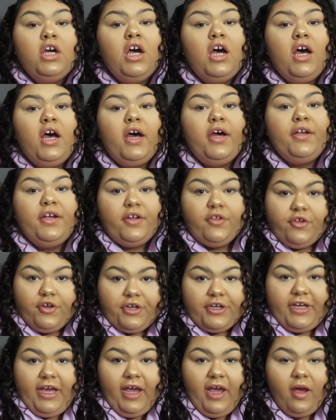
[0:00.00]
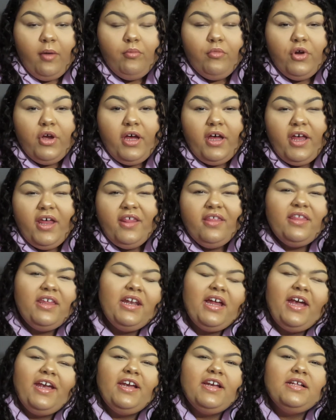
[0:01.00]
another camera, then
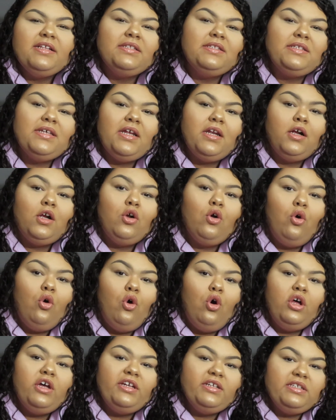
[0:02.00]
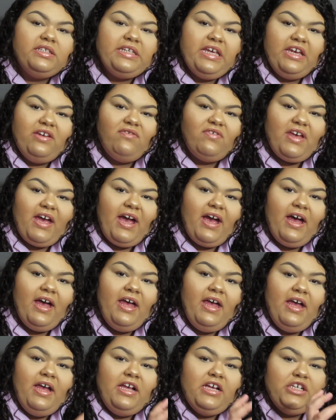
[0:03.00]
I can set a goal and save that
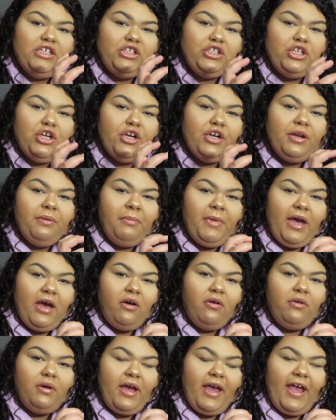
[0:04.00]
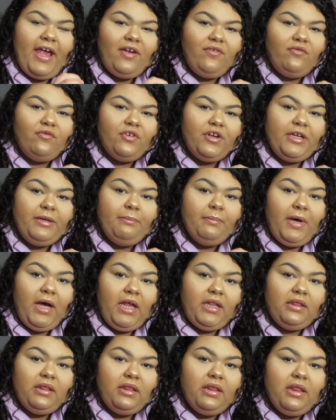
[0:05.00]
certain amount every
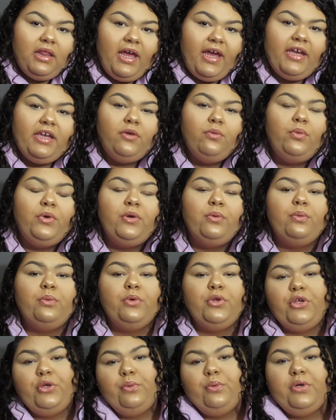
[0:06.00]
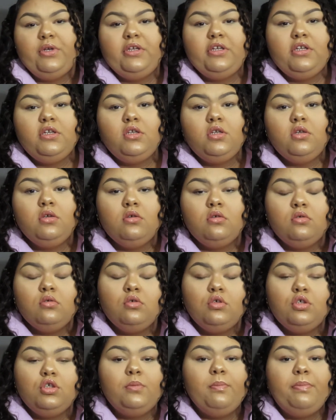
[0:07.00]
month. Like you would
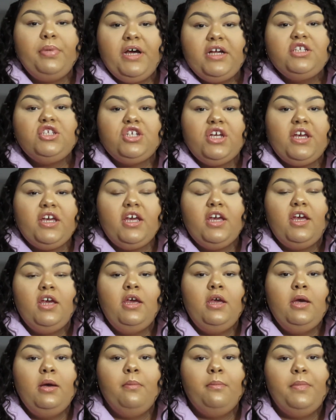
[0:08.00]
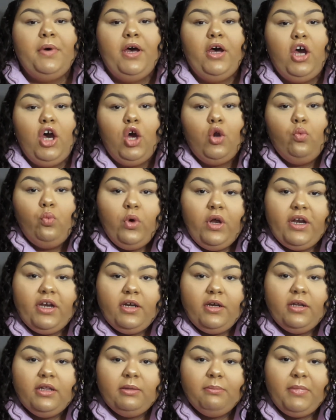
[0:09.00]
budget, but on
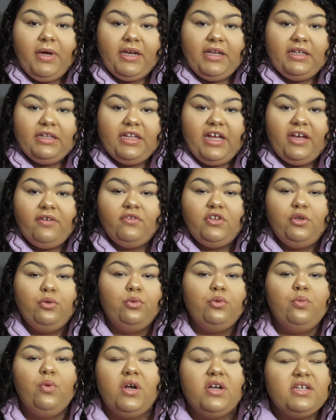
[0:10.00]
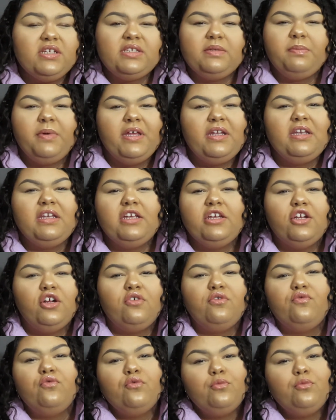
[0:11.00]
what money left you would want to spend, you know,